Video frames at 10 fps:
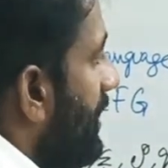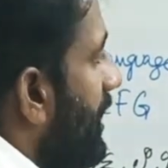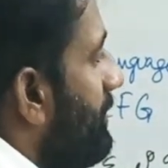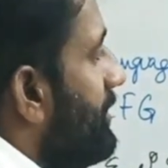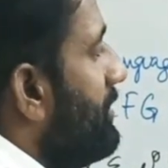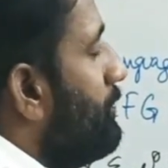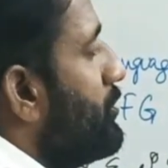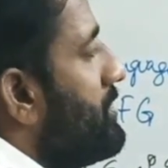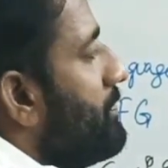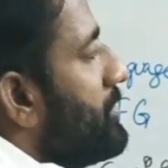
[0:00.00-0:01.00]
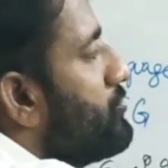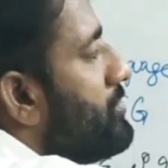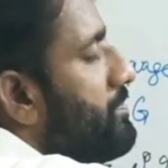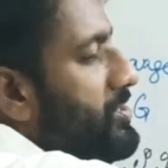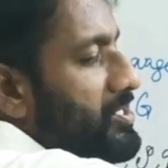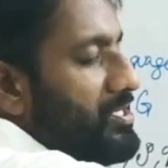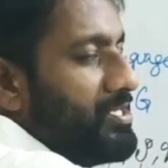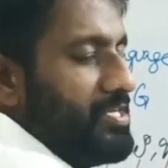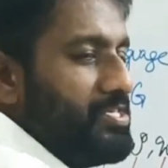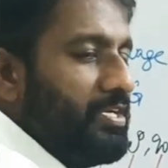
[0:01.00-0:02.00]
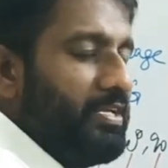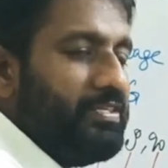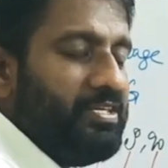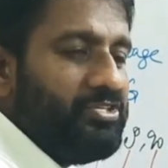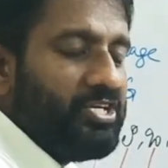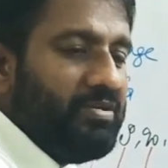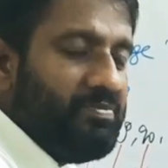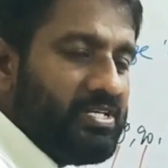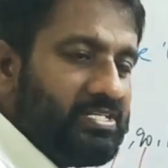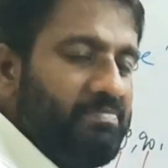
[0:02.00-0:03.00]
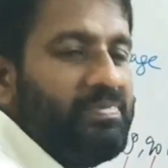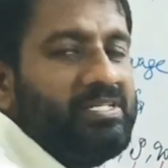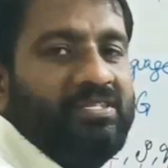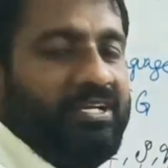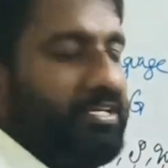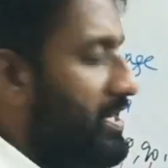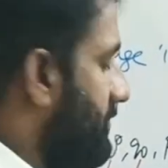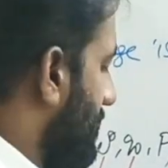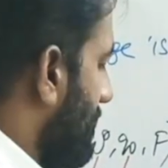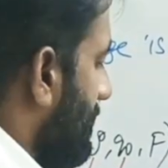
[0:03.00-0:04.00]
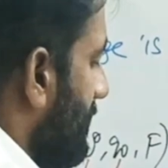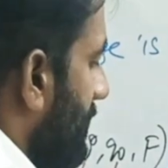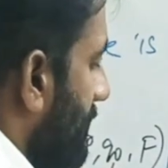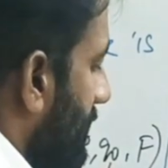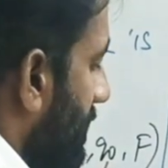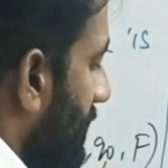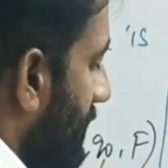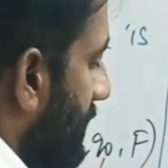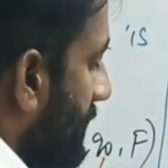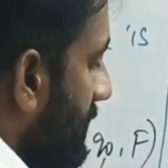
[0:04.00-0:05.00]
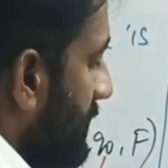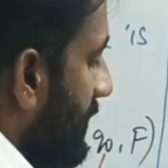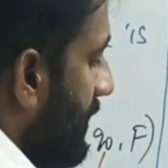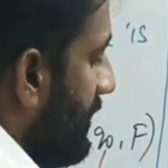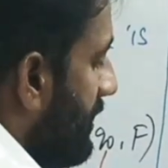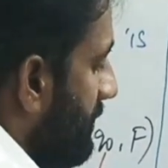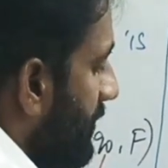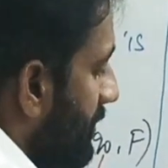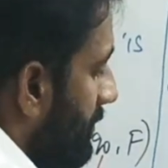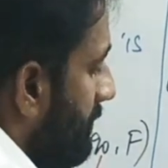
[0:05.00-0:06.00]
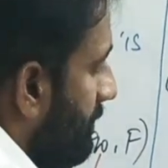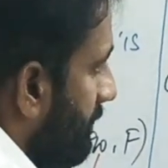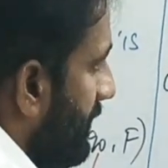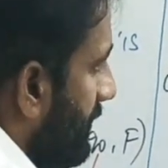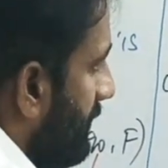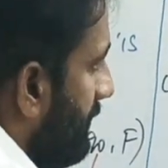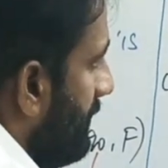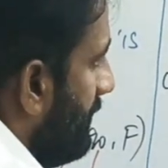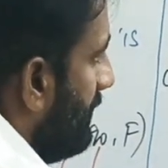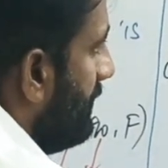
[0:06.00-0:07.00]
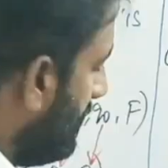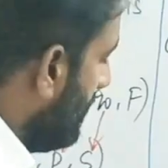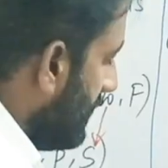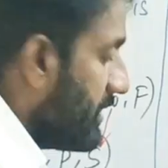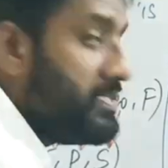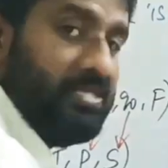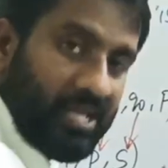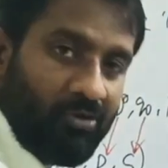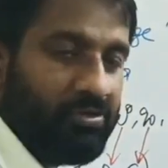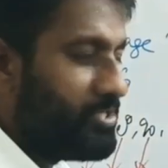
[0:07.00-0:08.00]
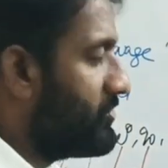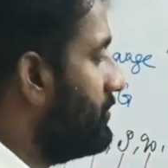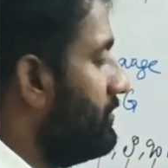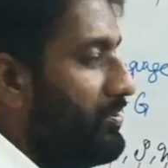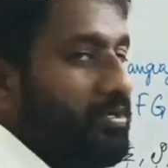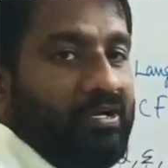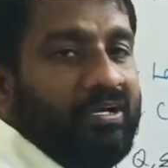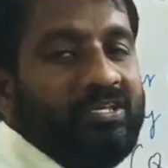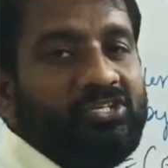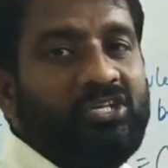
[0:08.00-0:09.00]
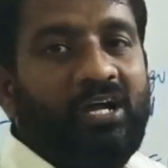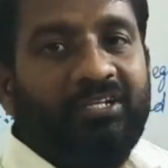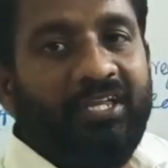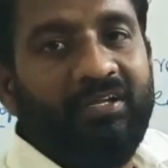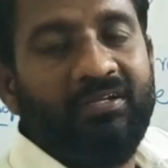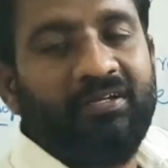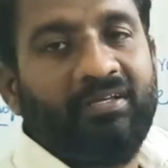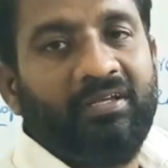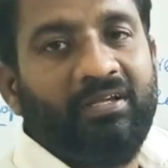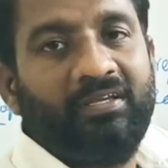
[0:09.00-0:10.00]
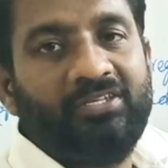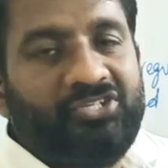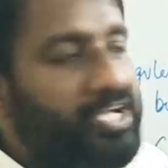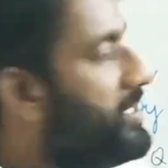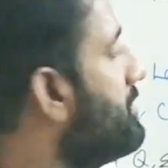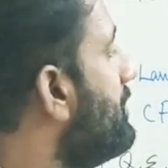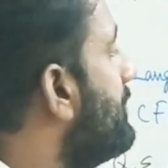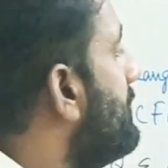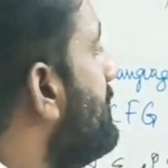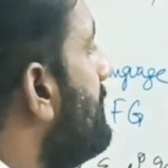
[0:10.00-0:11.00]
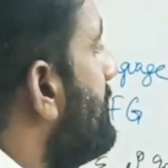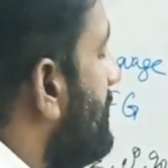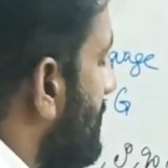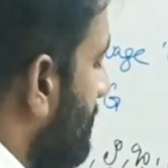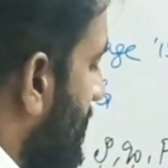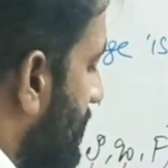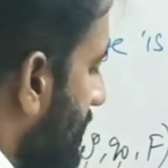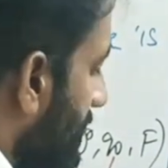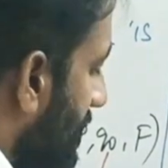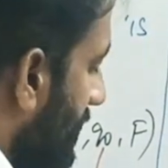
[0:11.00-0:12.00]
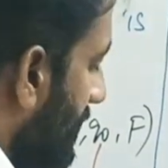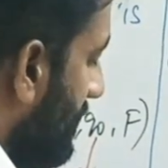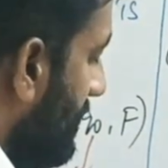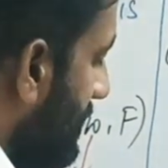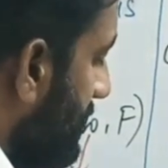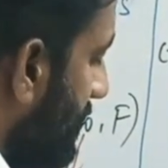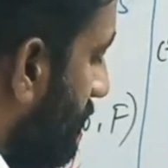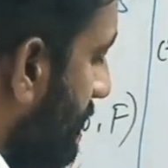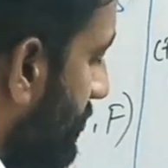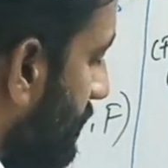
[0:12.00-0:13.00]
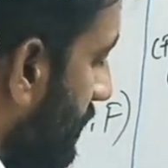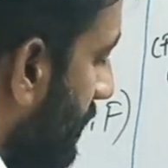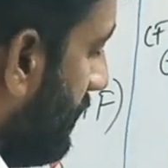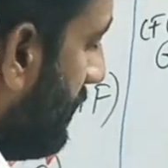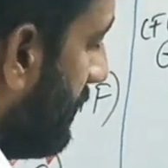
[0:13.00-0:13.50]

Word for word: I mean input symbols to the mission is considered as the terminal symbols in the grammar A comma B. S equals to starting state in the mission, that is equals to